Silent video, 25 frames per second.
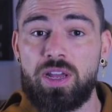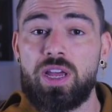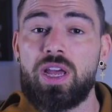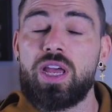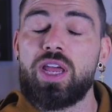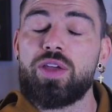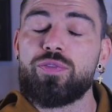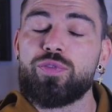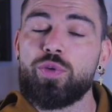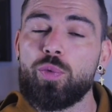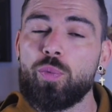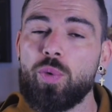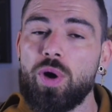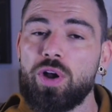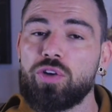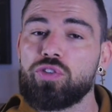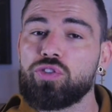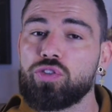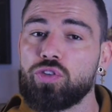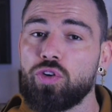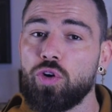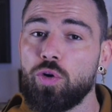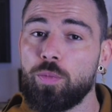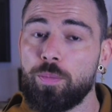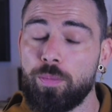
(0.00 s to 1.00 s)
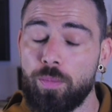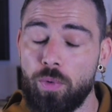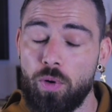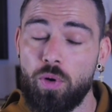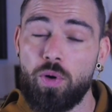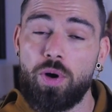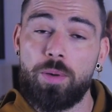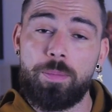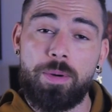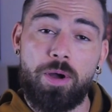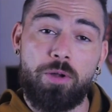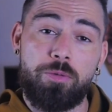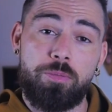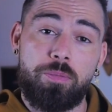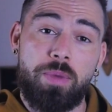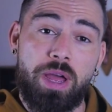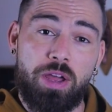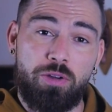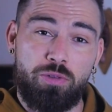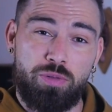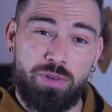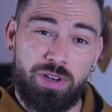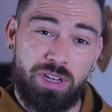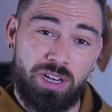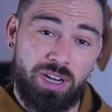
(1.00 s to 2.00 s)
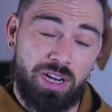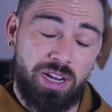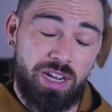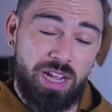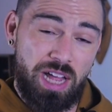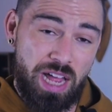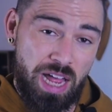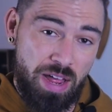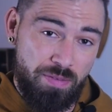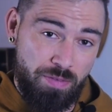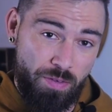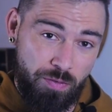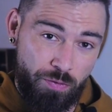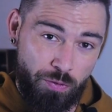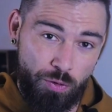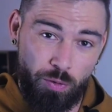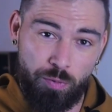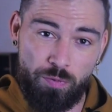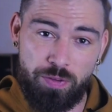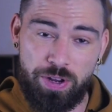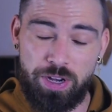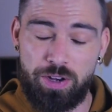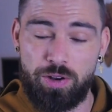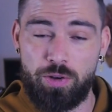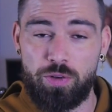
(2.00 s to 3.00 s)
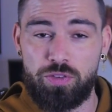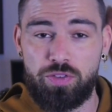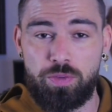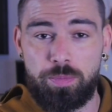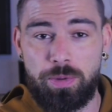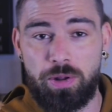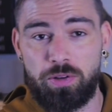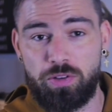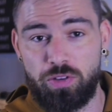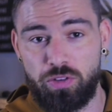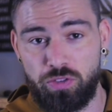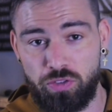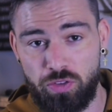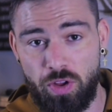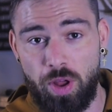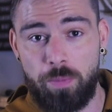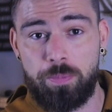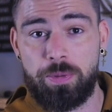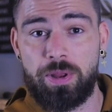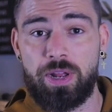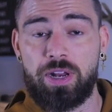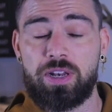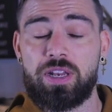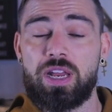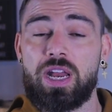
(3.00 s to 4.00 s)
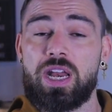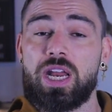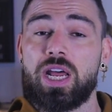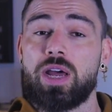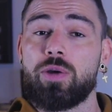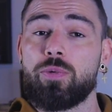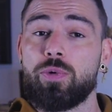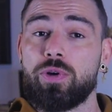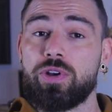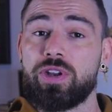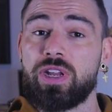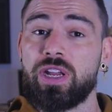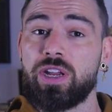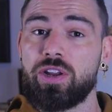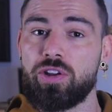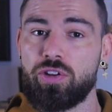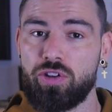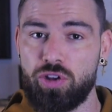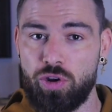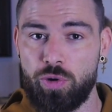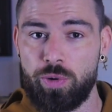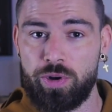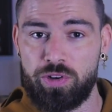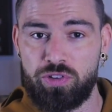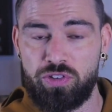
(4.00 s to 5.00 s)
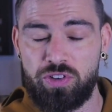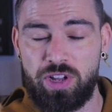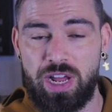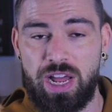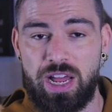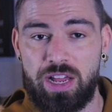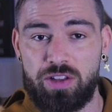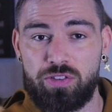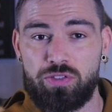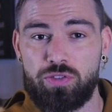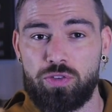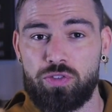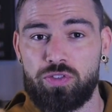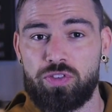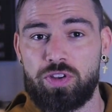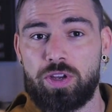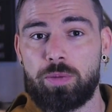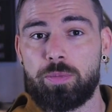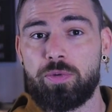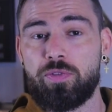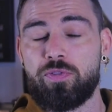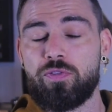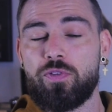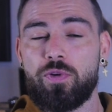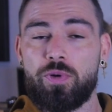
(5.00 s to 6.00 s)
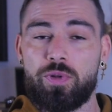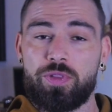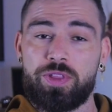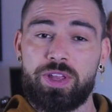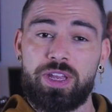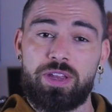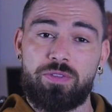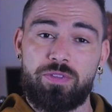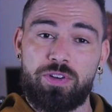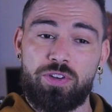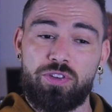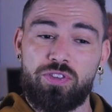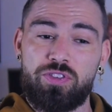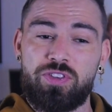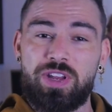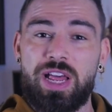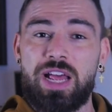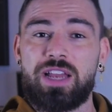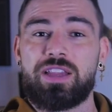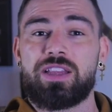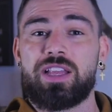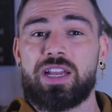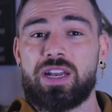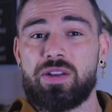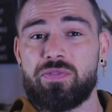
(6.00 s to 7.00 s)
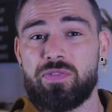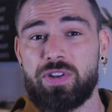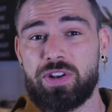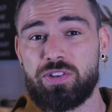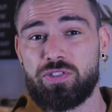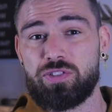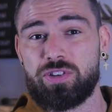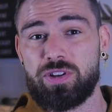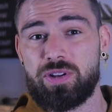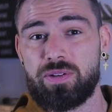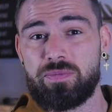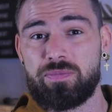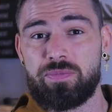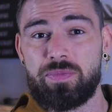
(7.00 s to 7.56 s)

If you want to know more about microneedling, I have a few videos about the subject that I would encourage guys to see before they even start that adventure.